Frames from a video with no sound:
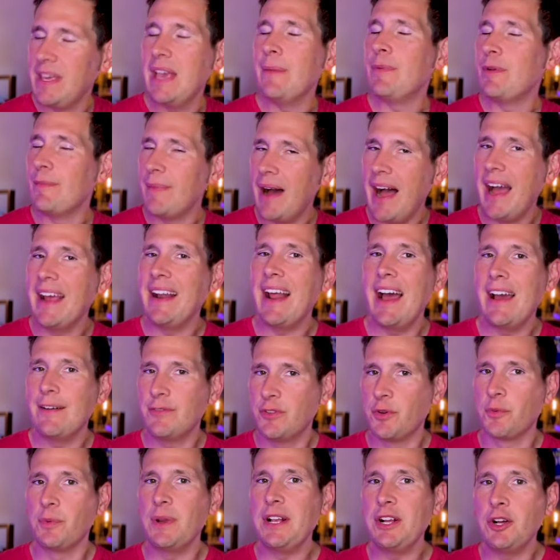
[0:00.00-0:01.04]
Keep in mind, I have
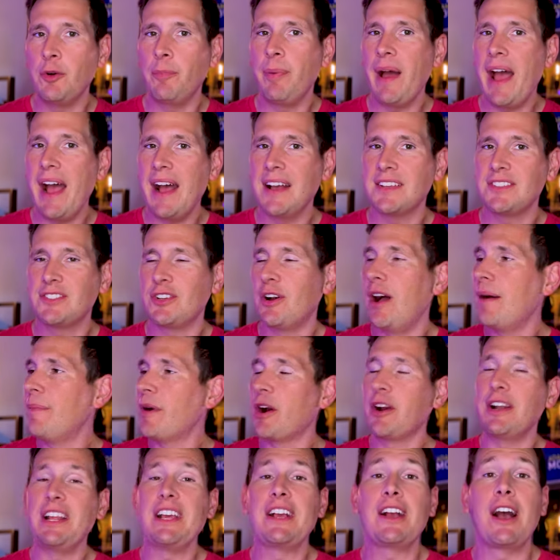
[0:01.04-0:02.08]
the Regal Pass, so I'm
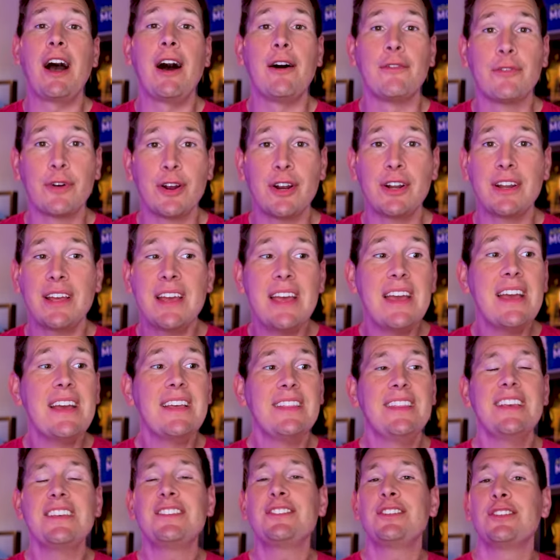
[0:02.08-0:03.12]
already covered.
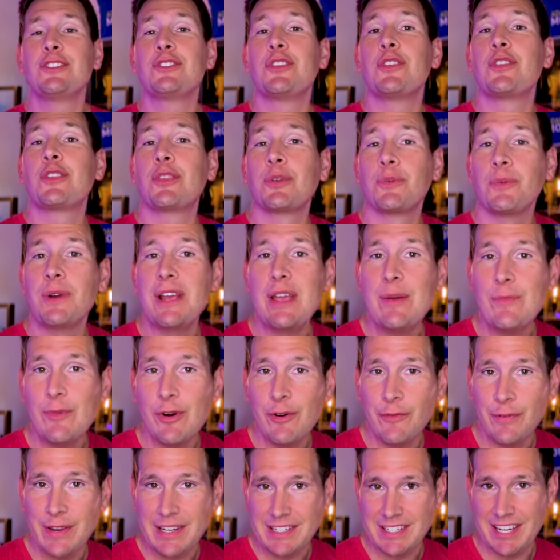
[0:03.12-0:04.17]
This is three
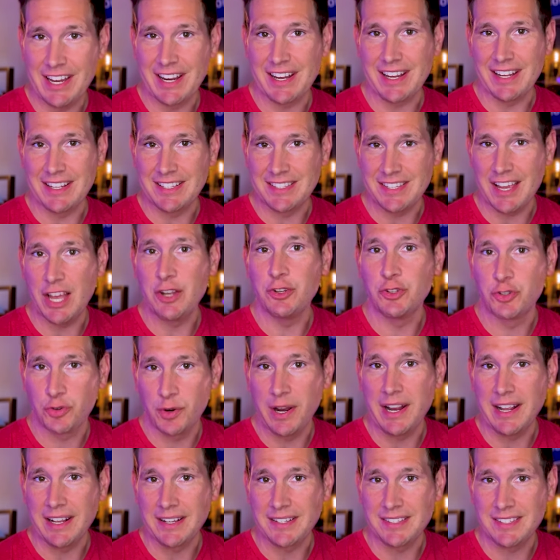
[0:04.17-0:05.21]
movie tickets and
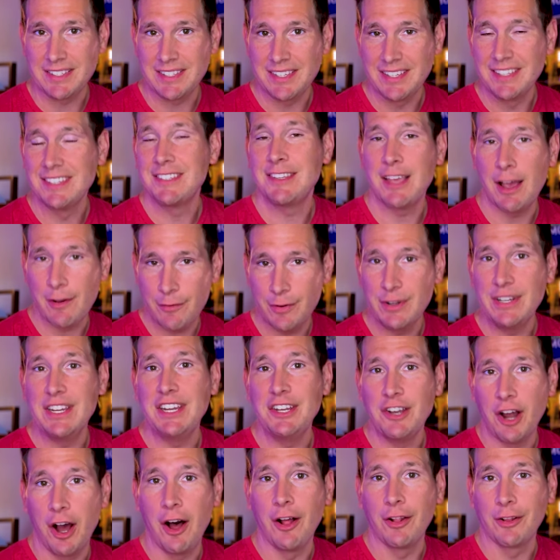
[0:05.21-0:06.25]
drinks,
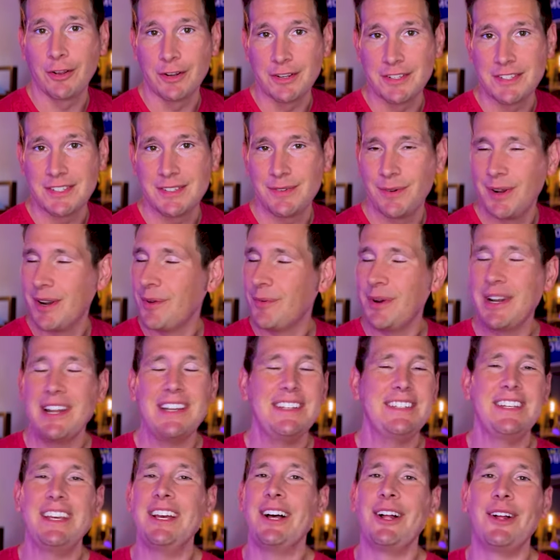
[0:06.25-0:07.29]
$70. What, what a
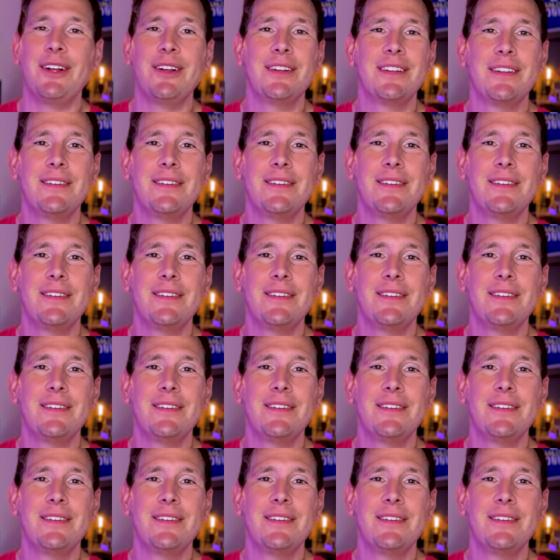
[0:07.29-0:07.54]
deal